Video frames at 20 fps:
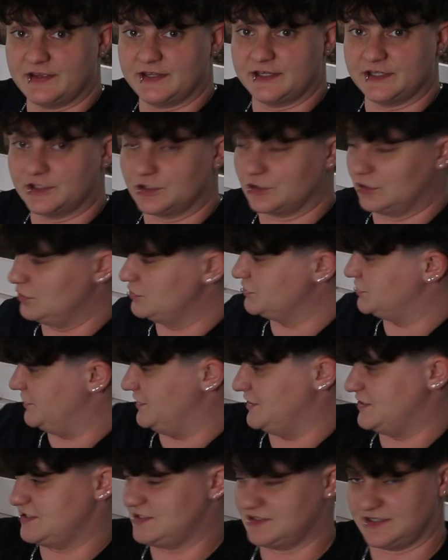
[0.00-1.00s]
an enclosure.
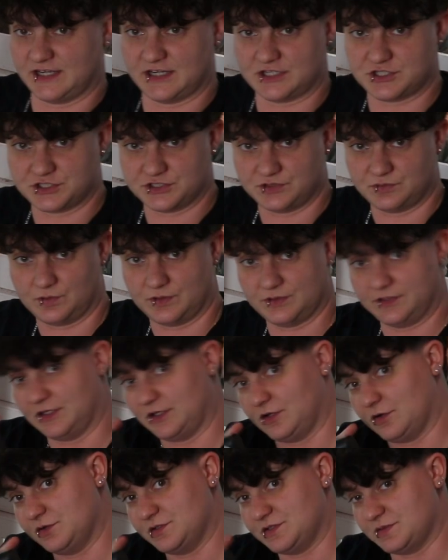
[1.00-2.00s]
This is actually one
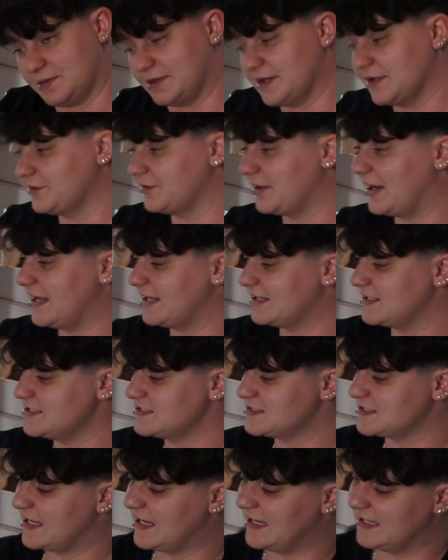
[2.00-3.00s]
that goes in my other
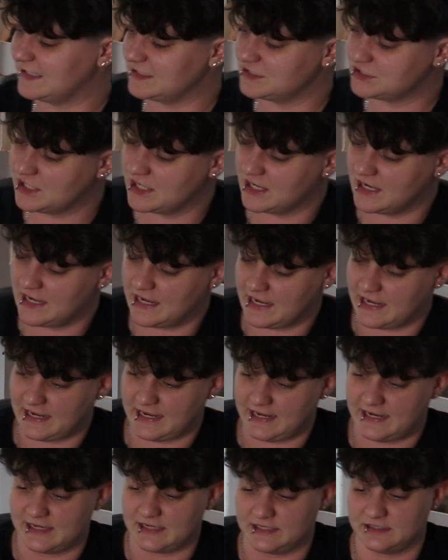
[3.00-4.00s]
Ackies cage,
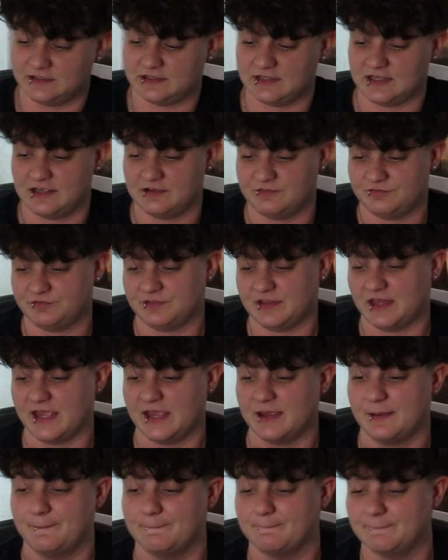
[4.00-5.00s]
and if
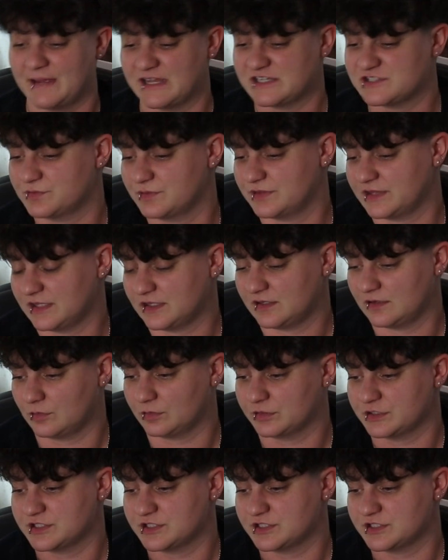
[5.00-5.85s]
they mess with it or